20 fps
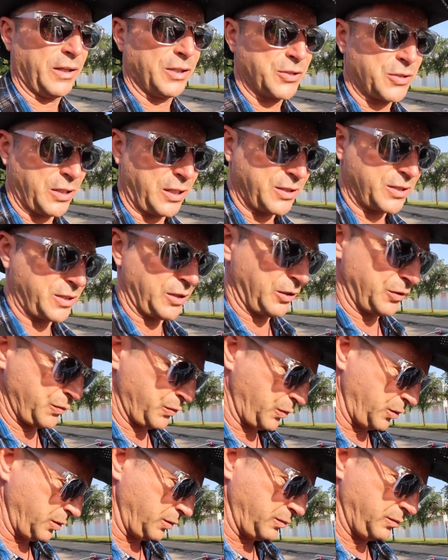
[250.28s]
Let's go downstairs.
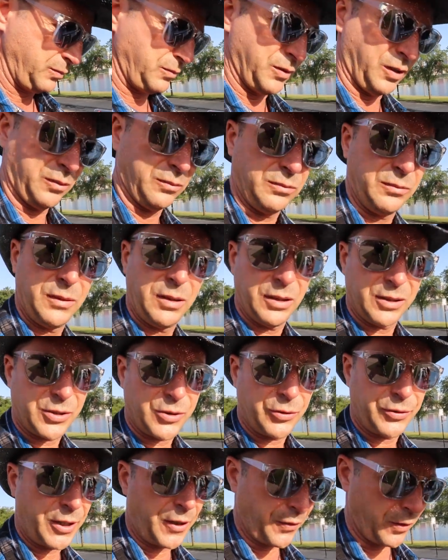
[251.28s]

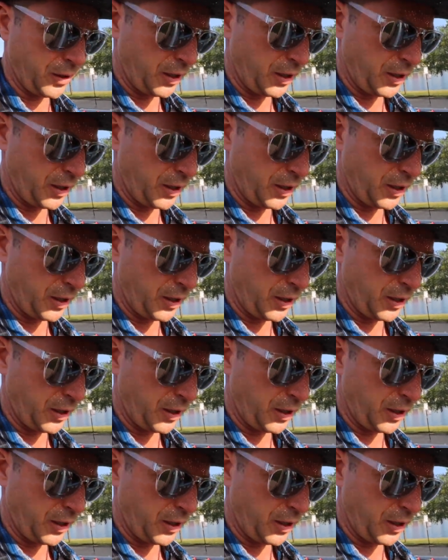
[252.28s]
Let's go down the